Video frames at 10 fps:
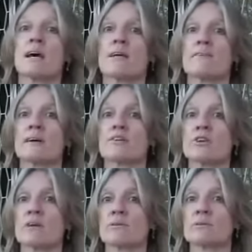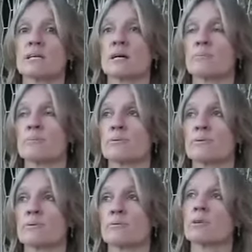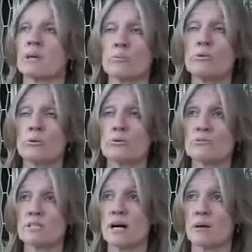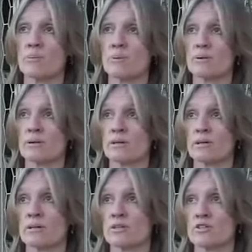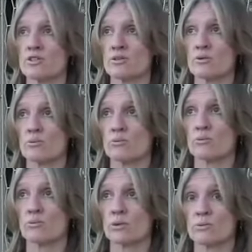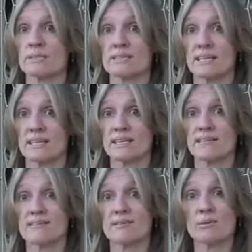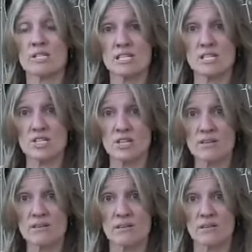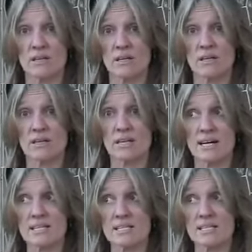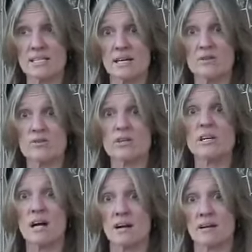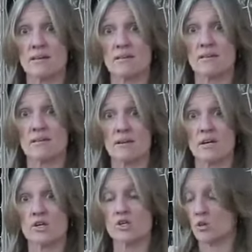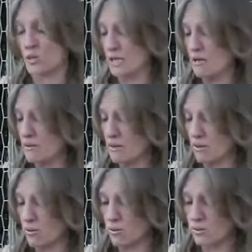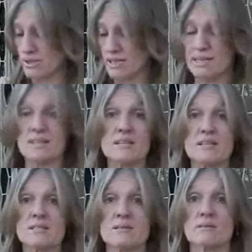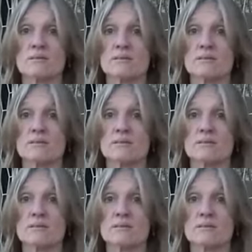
and they travelled up, well, they moved up to what was then Rhodesia in 1909 to an area called the Ethnothistle